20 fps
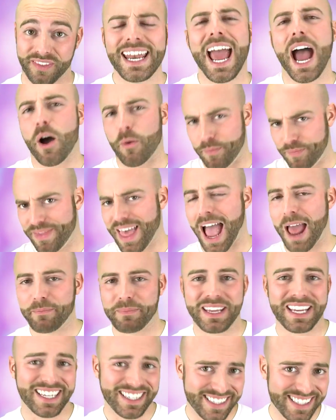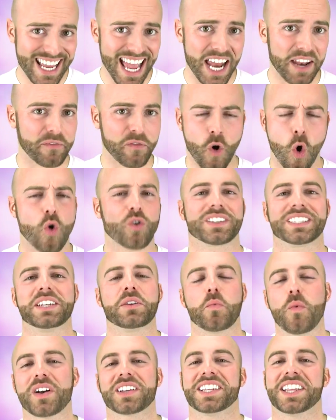Now, that being said, of course, he
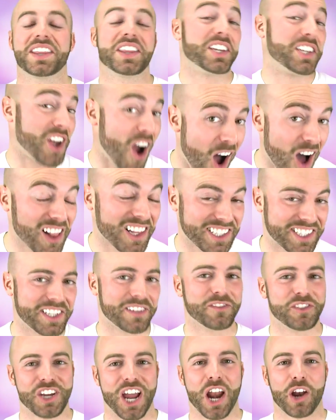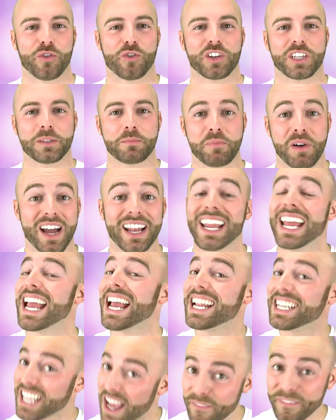wasn't the tallest of generals, but
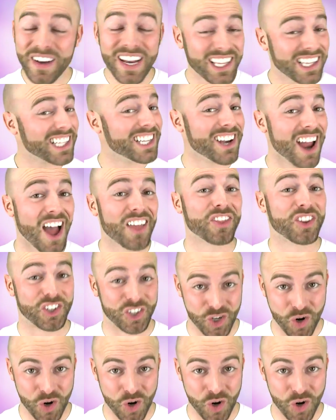definitely not the